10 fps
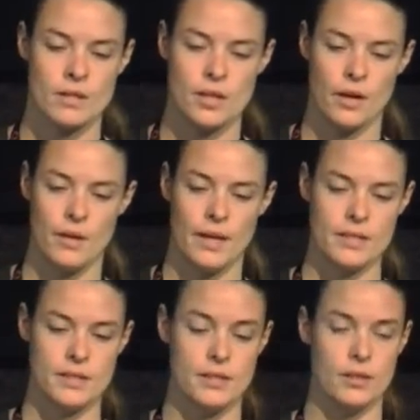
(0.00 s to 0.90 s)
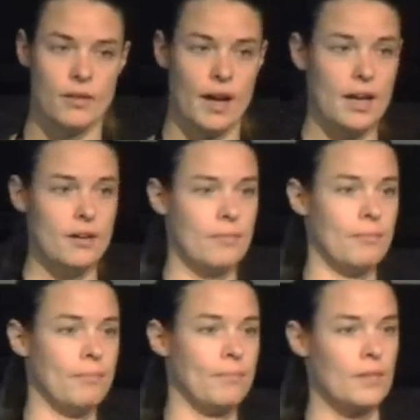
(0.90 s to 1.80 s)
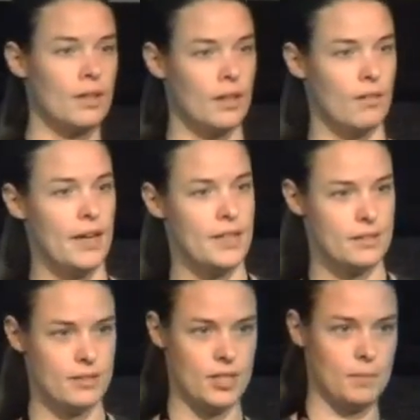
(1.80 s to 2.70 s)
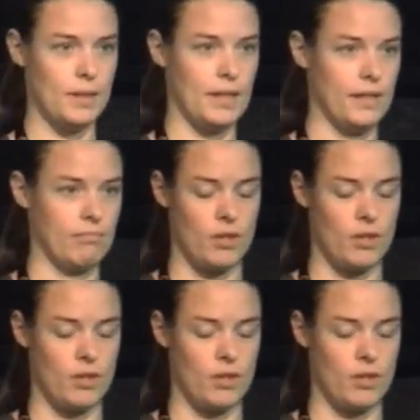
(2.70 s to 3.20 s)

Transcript: So x is a new array. Array is typically